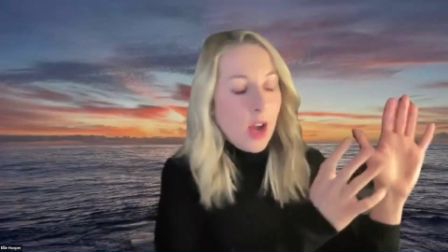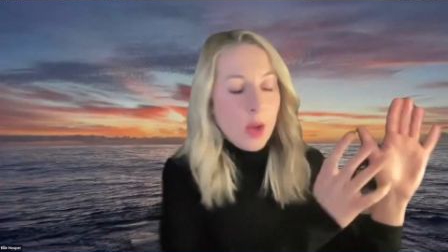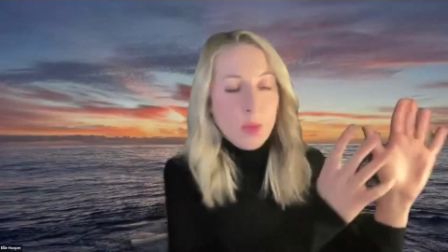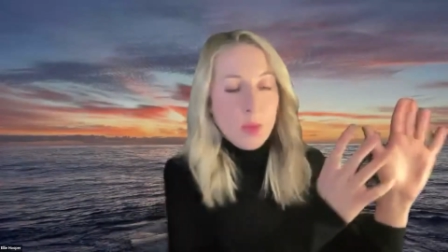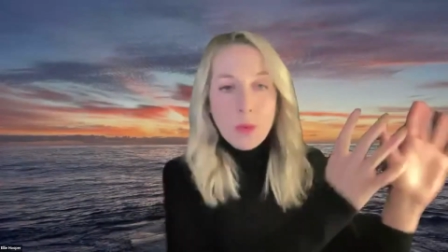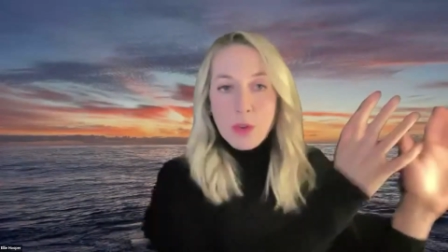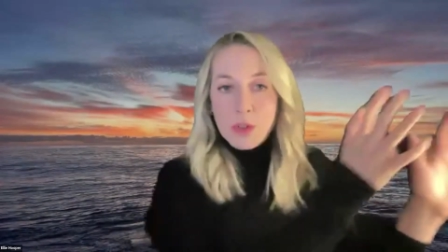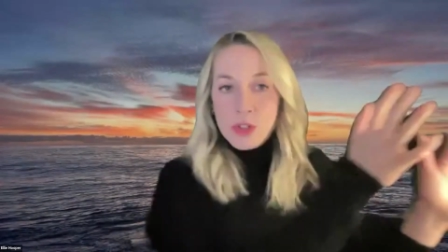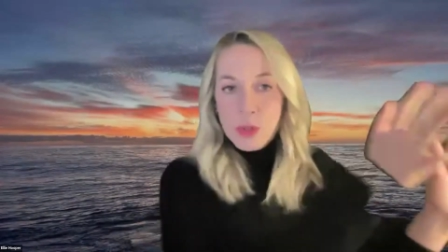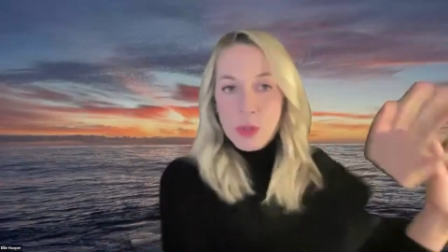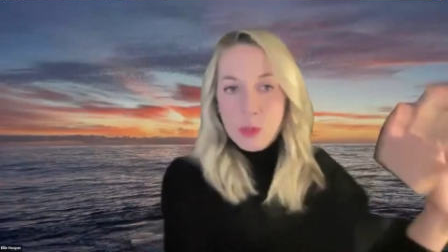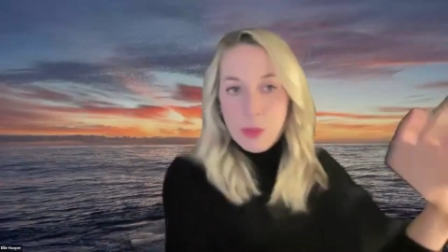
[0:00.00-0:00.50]
I
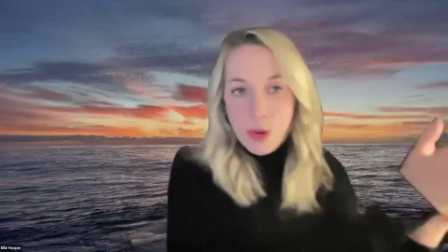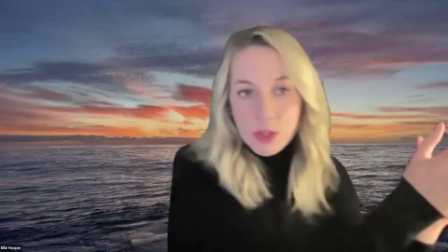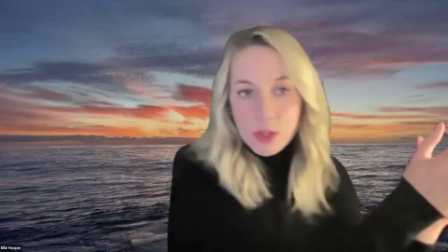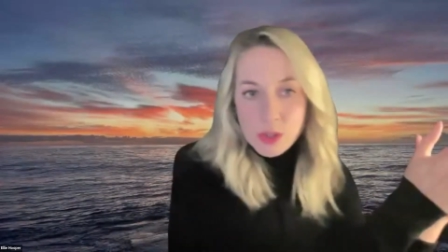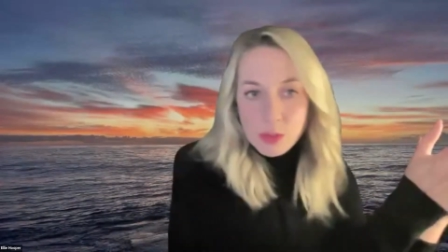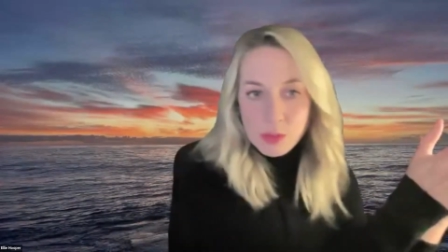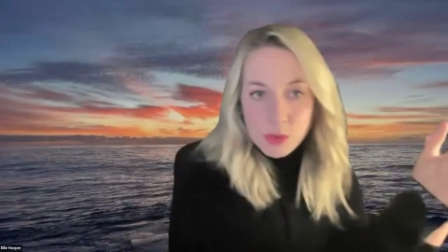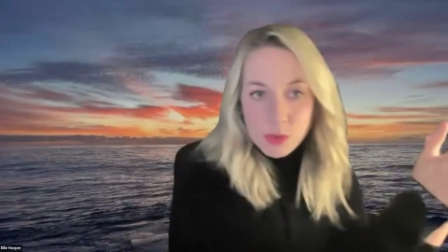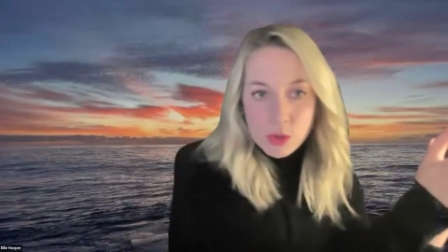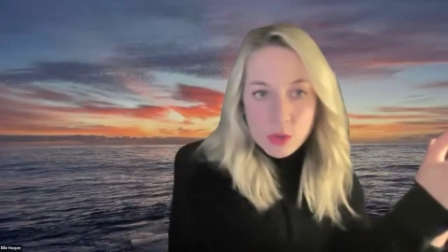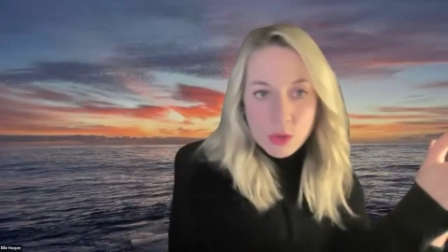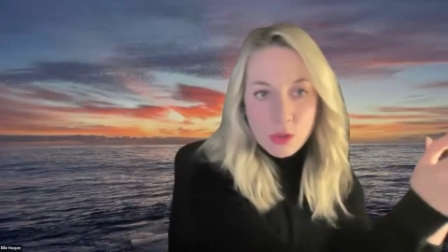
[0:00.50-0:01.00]
want to
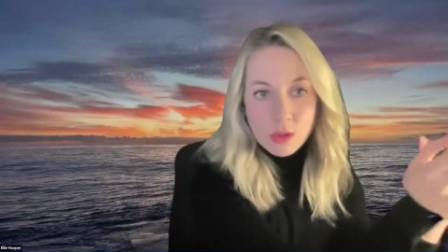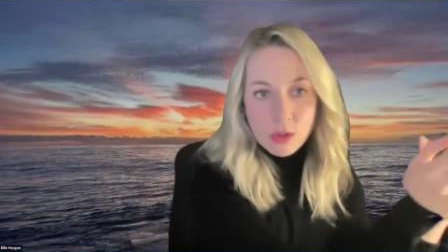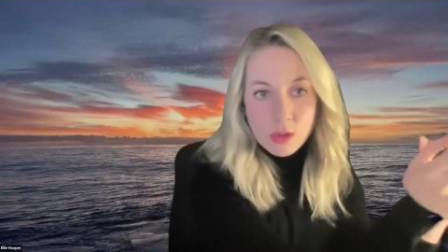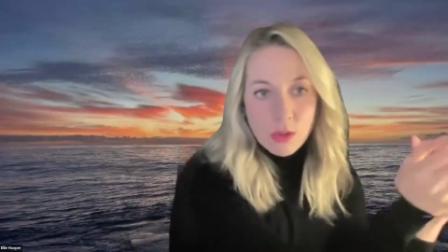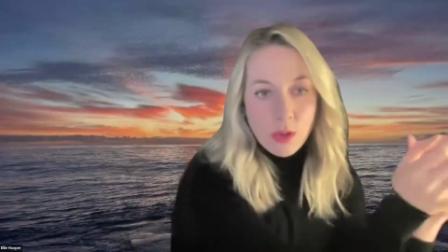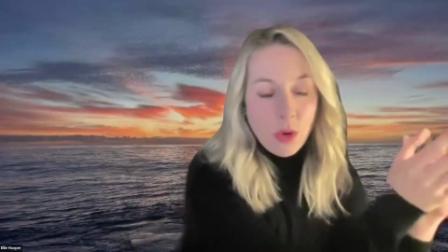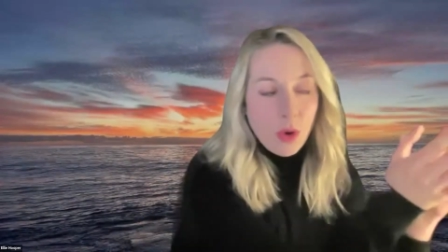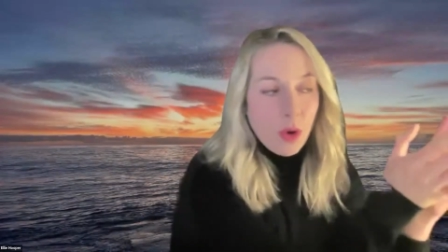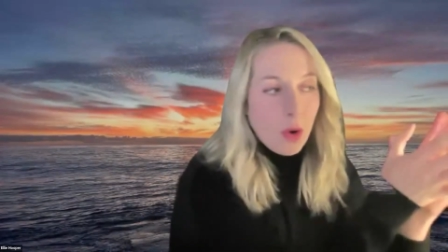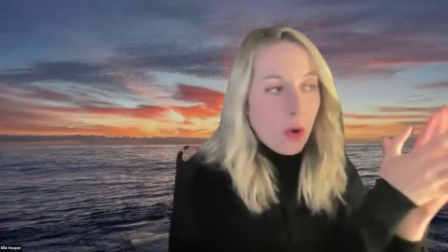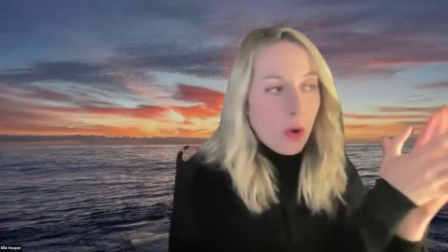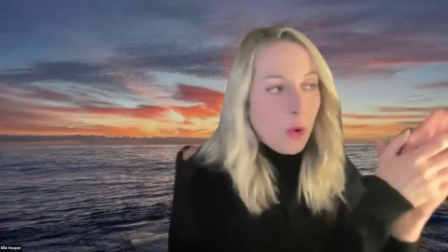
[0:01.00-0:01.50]
bottom
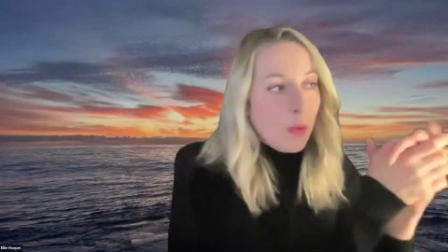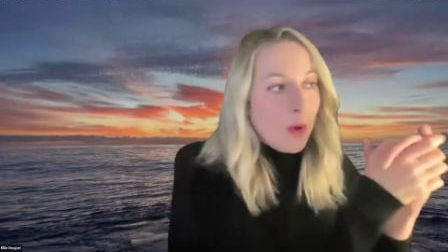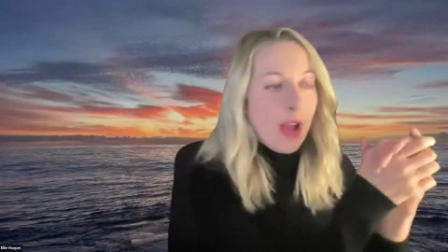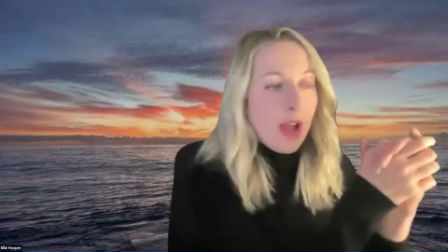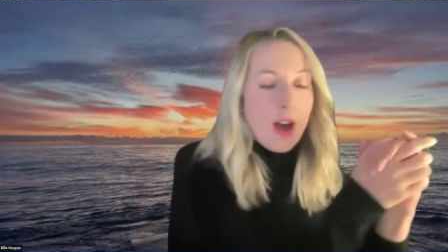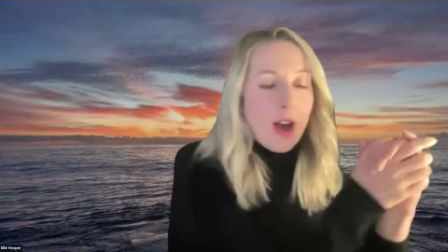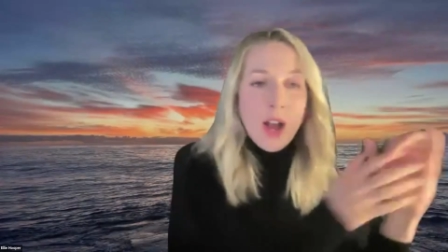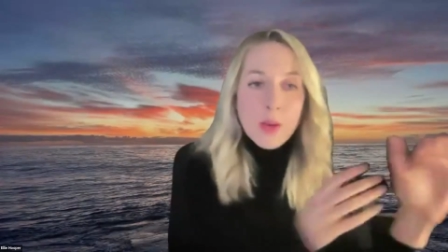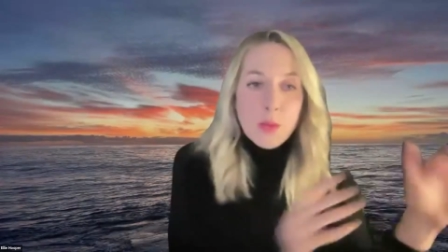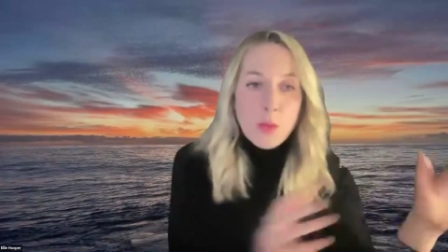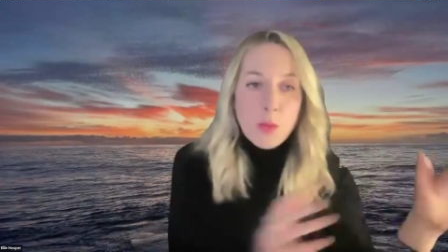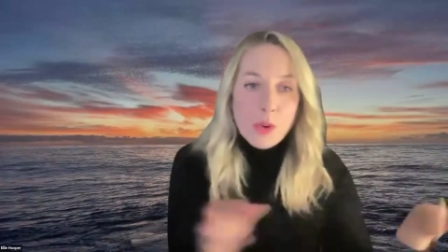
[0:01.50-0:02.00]
trawl or
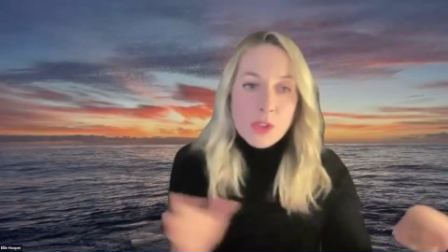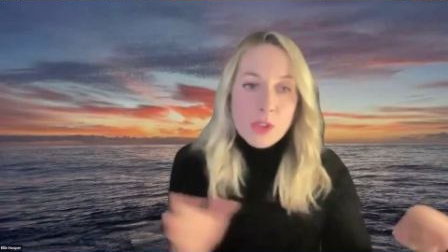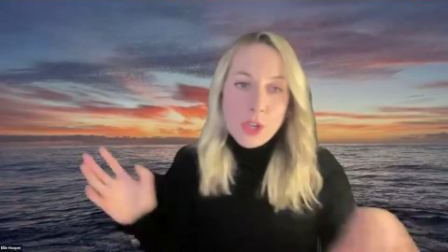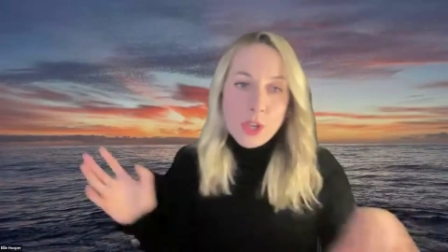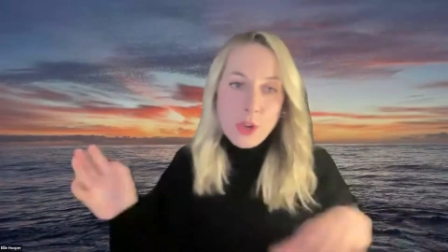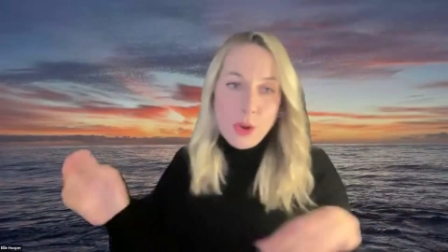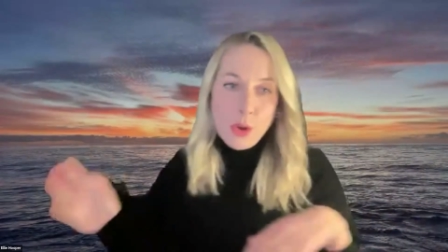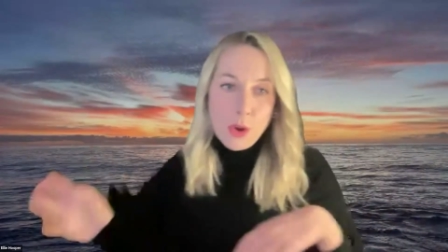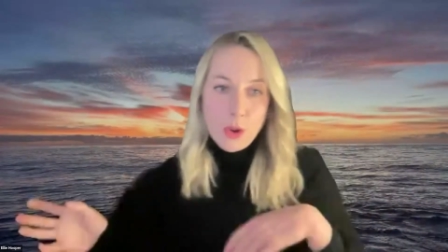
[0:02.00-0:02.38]
where I want to